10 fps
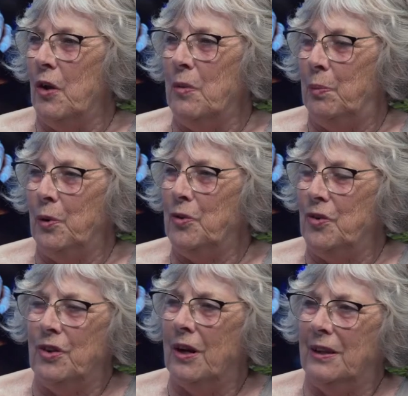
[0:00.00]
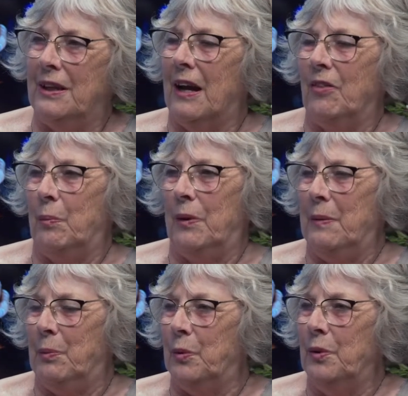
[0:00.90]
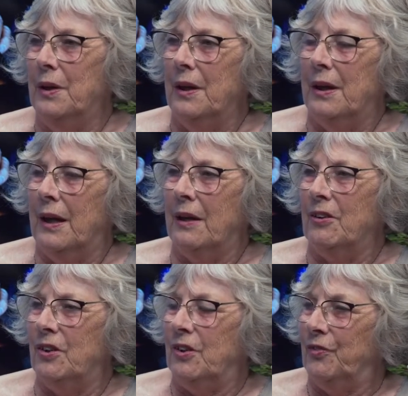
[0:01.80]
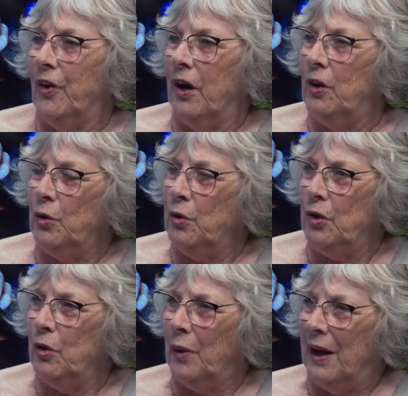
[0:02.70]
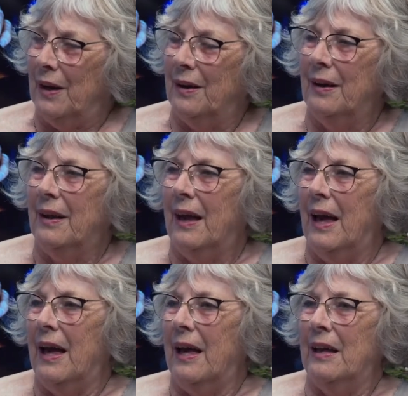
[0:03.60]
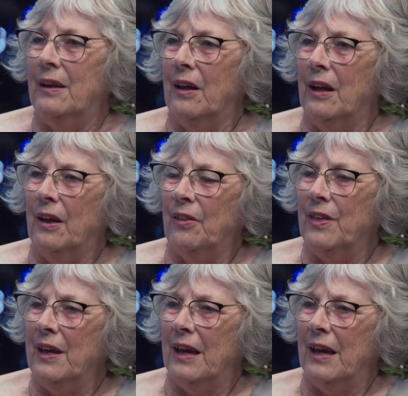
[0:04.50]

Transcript: own person. You don't need other people to define who you are. And I think